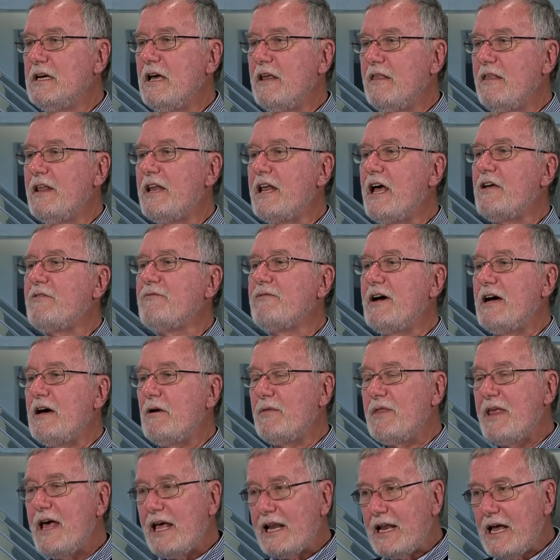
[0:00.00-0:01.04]
that I
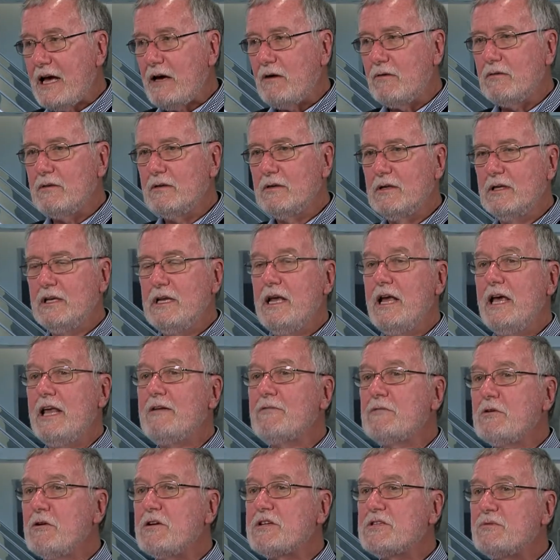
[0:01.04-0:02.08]
found that out. And
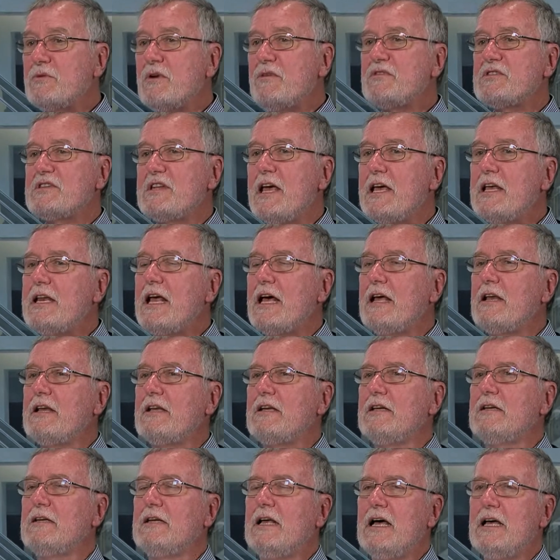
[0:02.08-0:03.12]
of course, we've stayed on
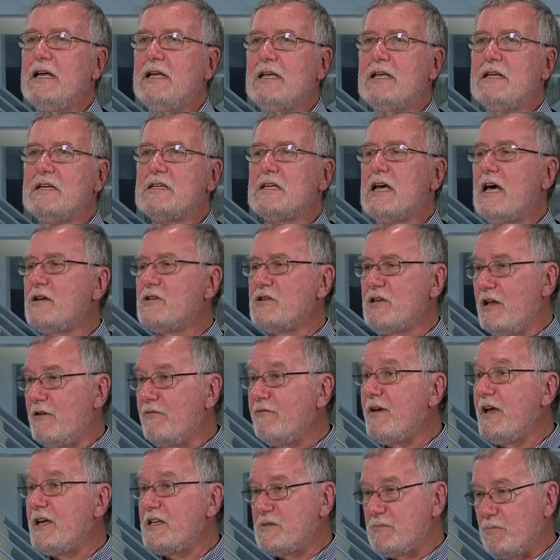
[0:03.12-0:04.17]
uh, in touch on
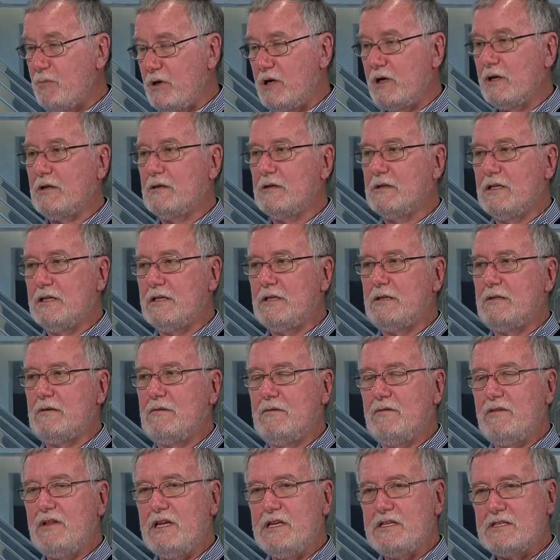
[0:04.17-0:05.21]
Facebook uh,
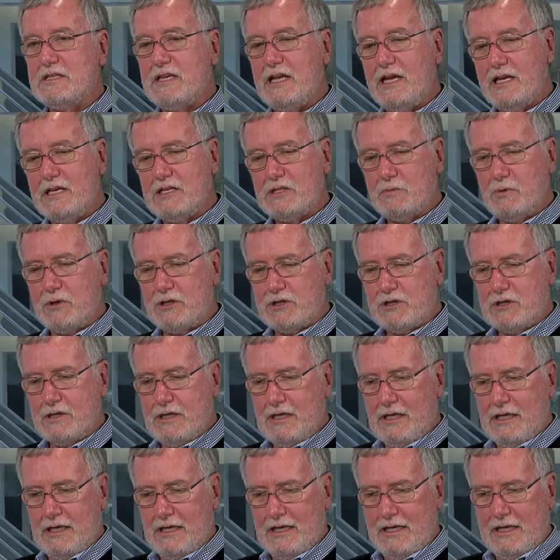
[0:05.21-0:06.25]
mm-hmm. these days, which
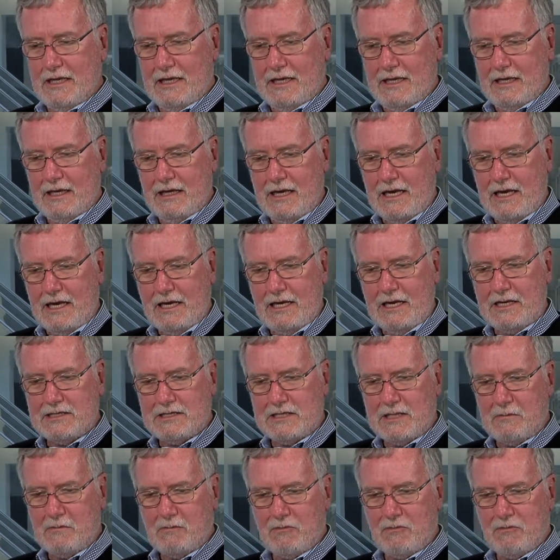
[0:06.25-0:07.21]
uh, is the